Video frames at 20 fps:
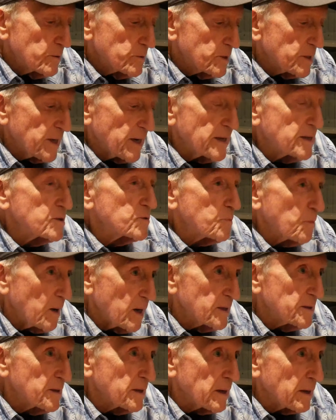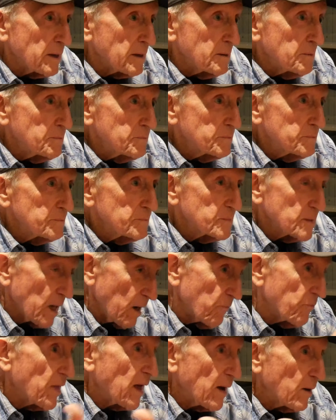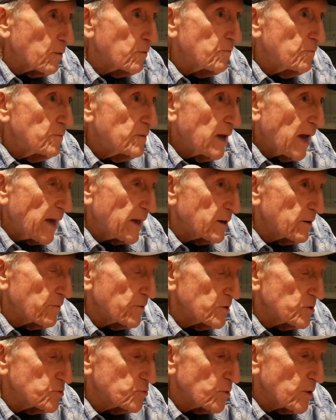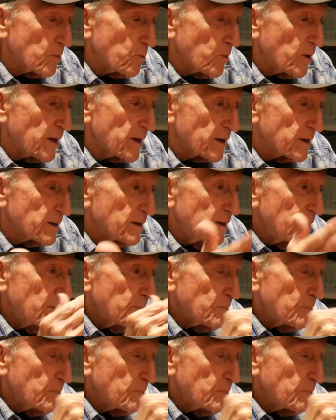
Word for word: today is Monday of that anniversary week.